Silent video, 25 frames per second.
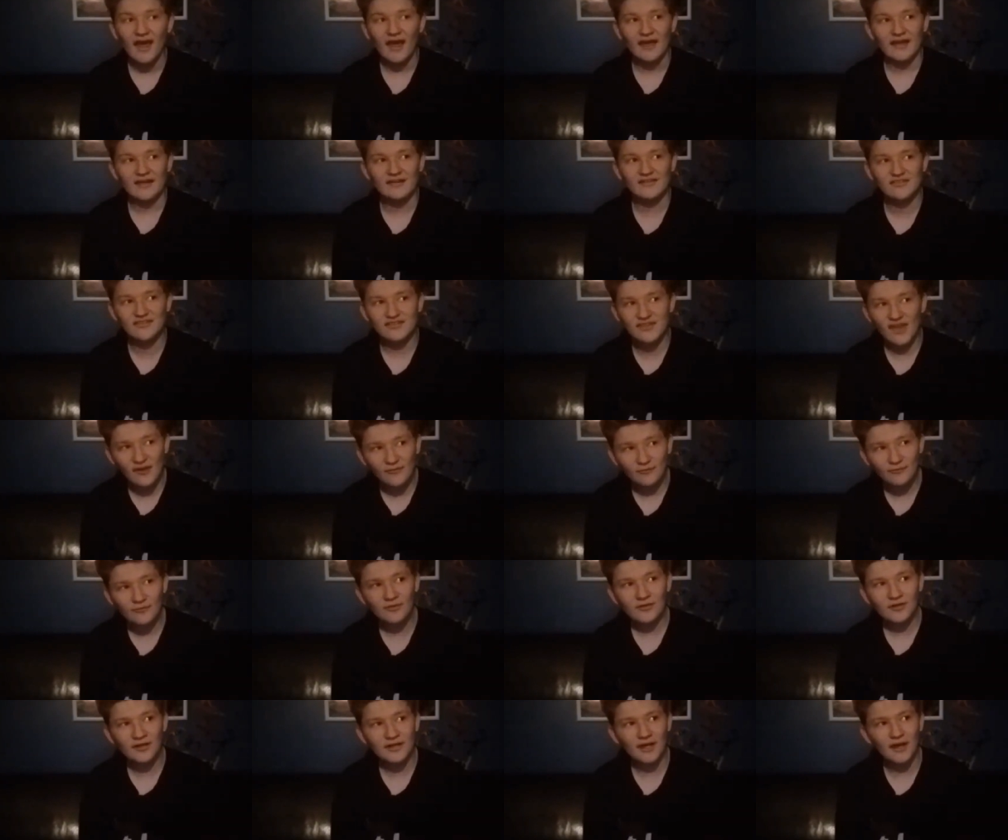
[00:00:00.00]
it's
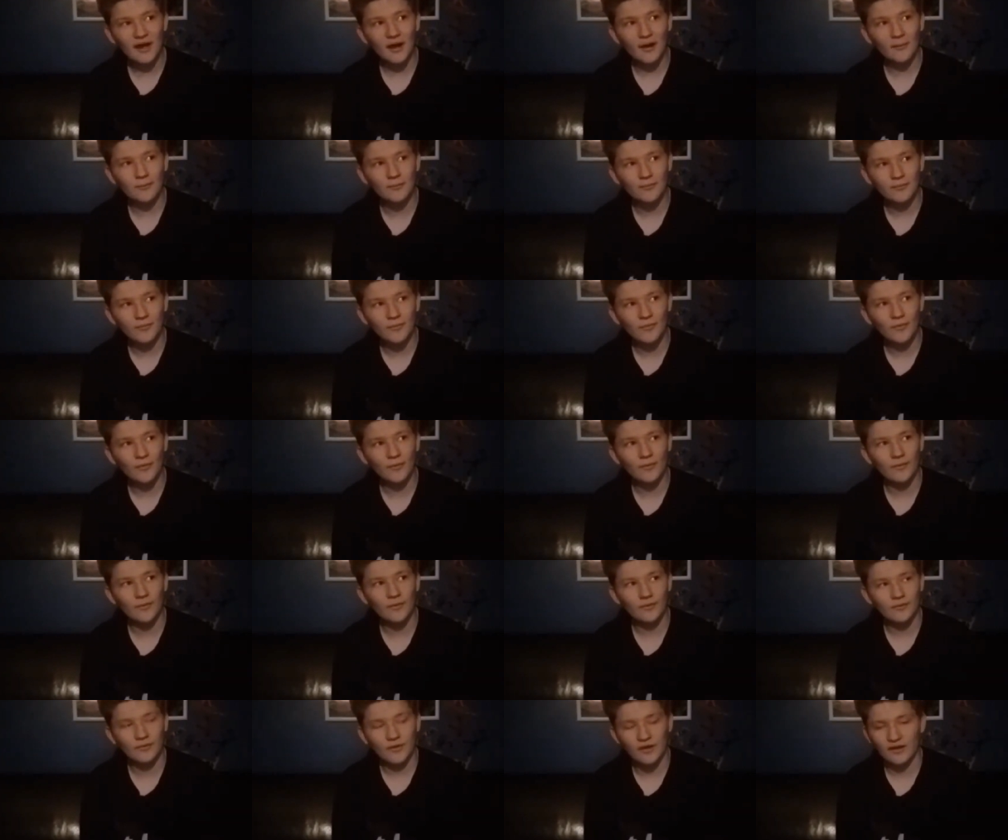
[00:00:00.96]
definitely um
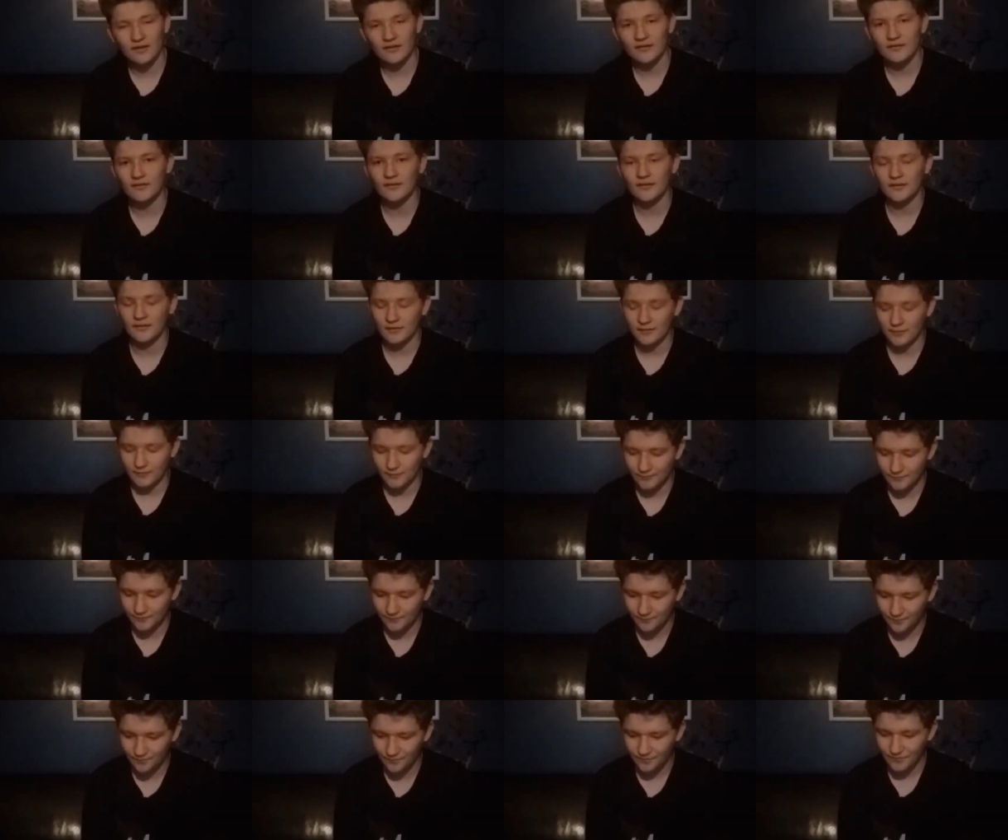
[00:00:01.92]
okay um
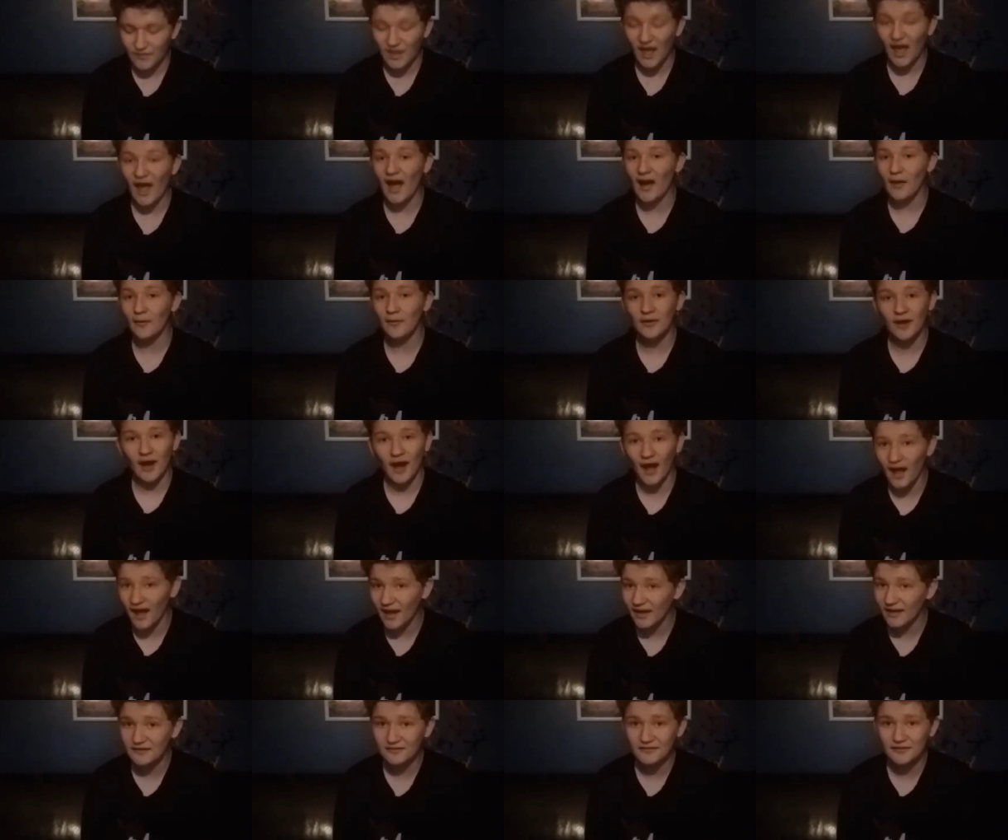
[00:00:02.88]
I would
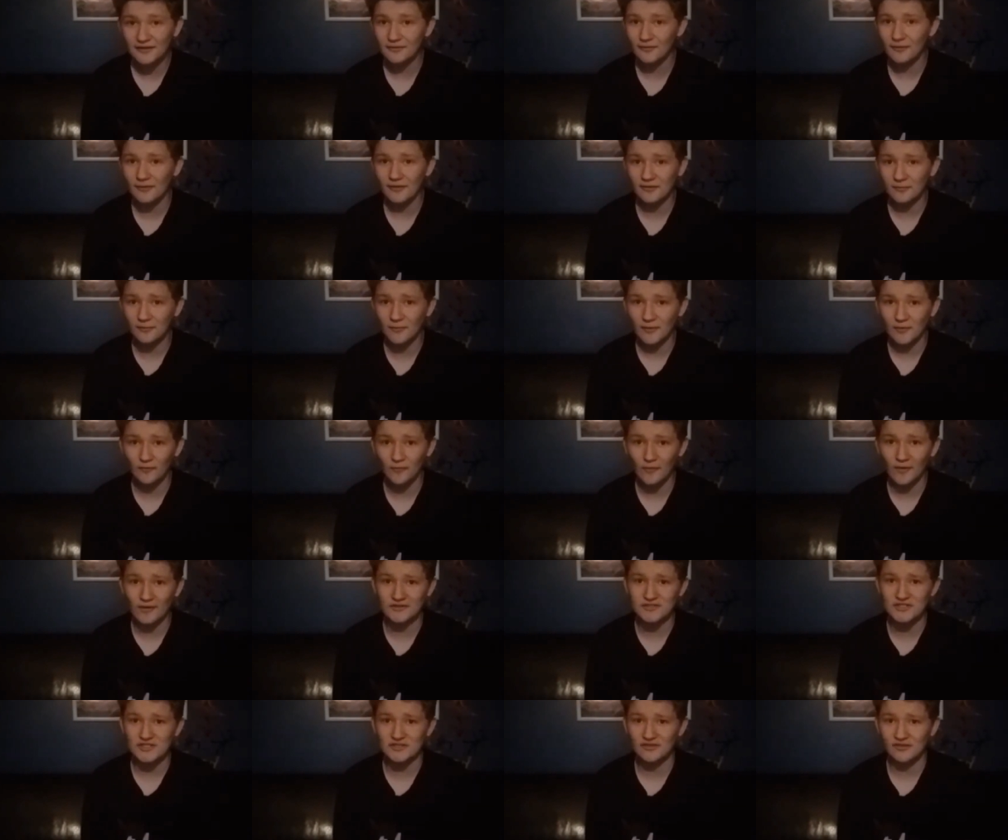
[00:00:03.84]
highly recommend
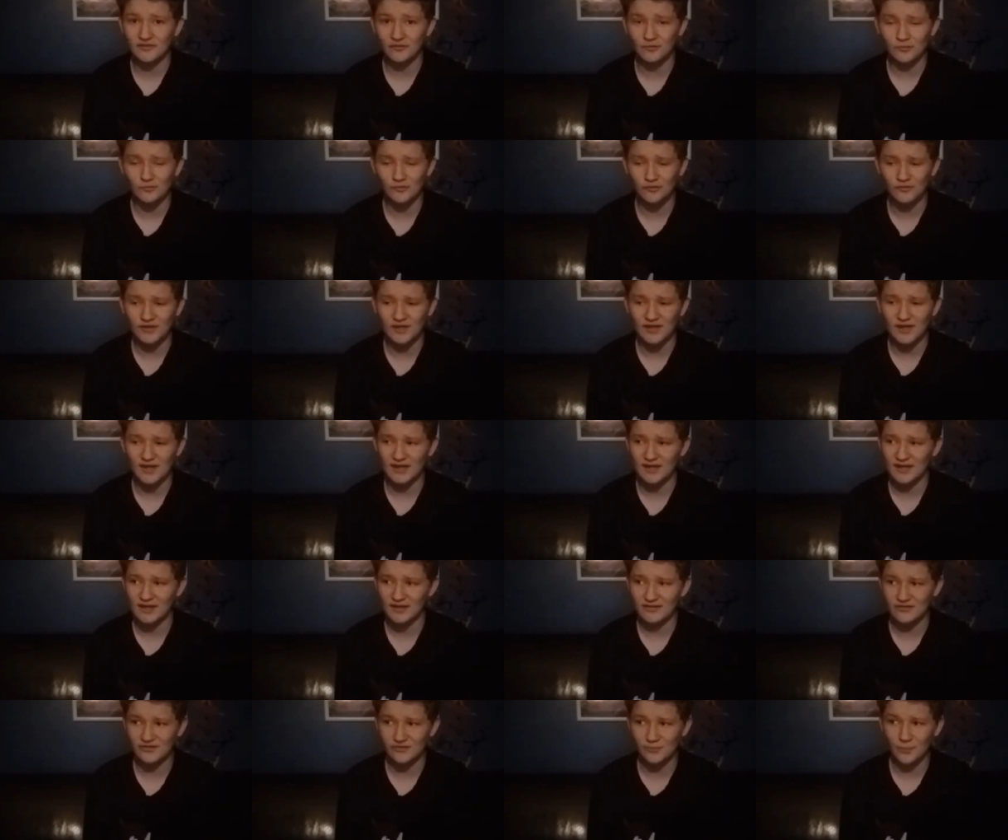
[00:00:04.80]
watching this movie
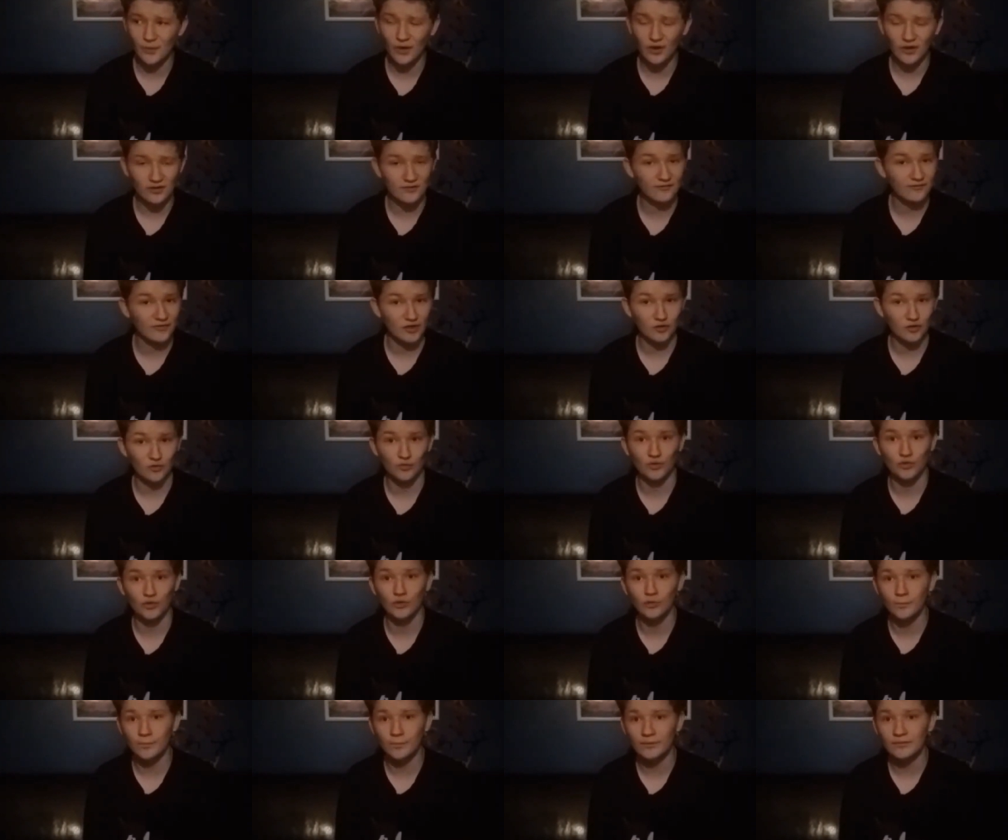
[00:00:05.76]
as part of a
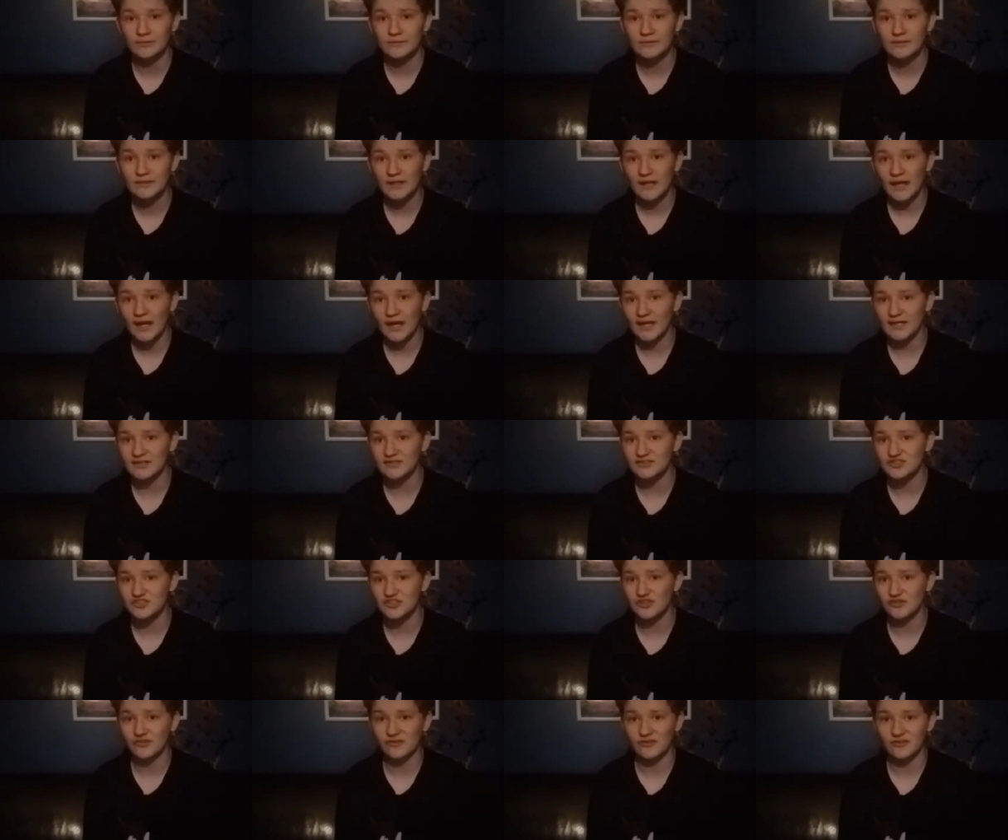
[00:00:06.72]
group and
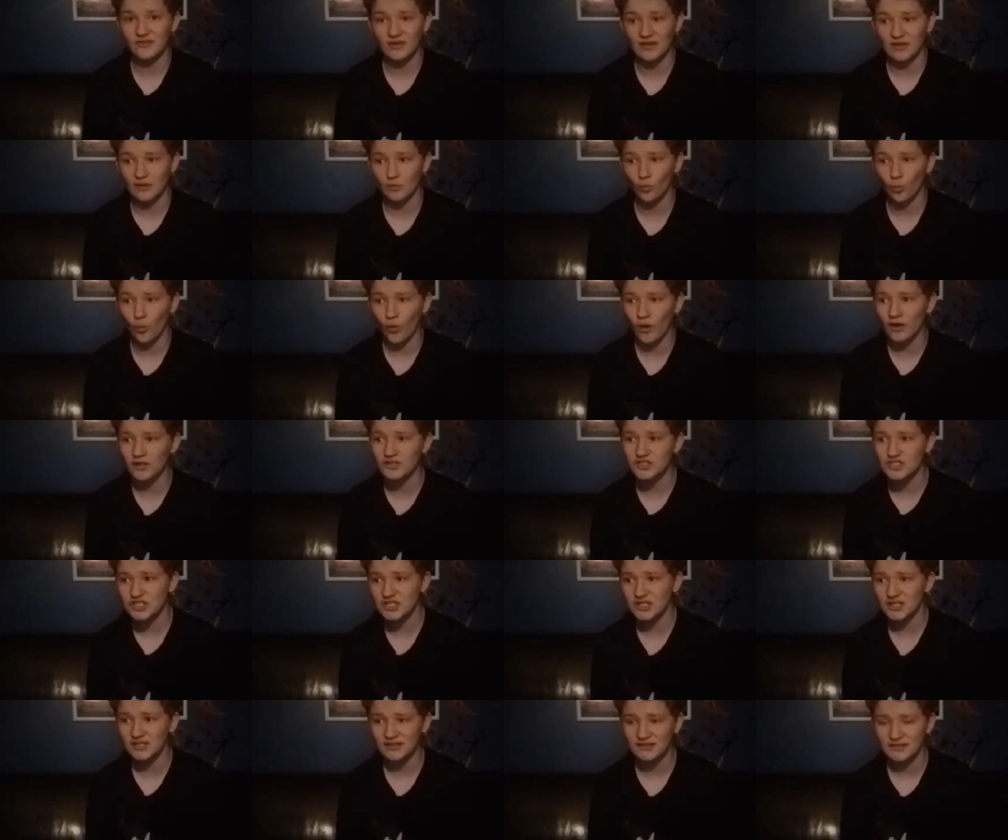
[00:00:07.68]
just like
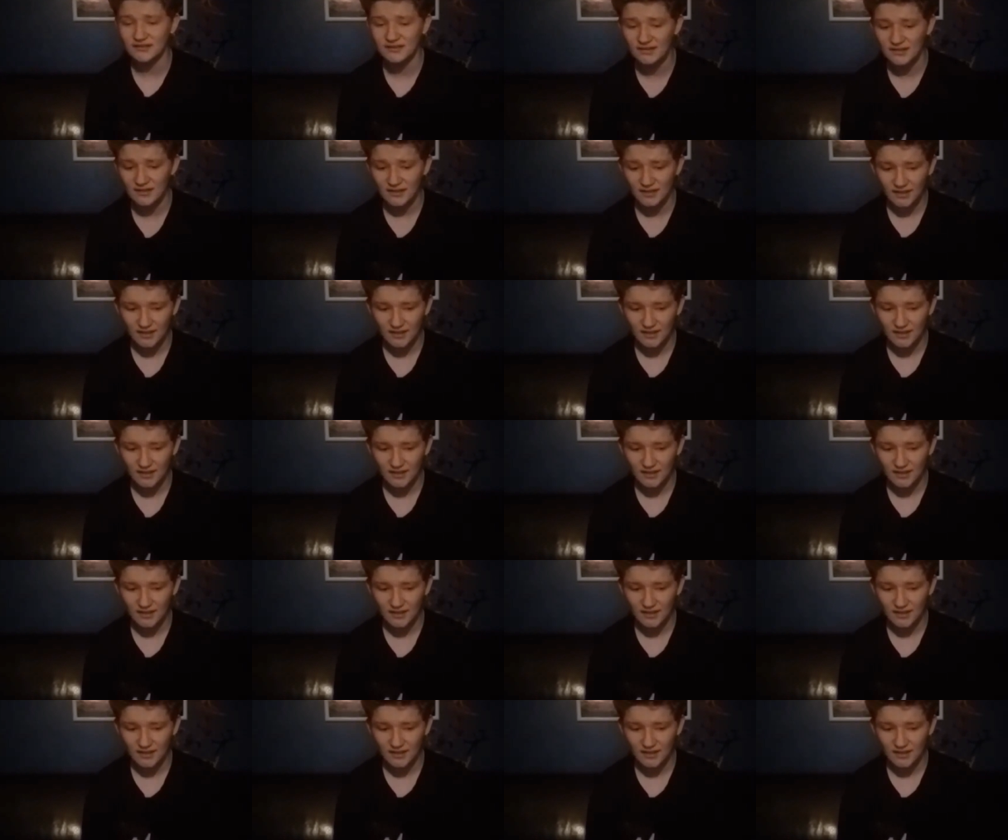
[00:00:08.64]
watching it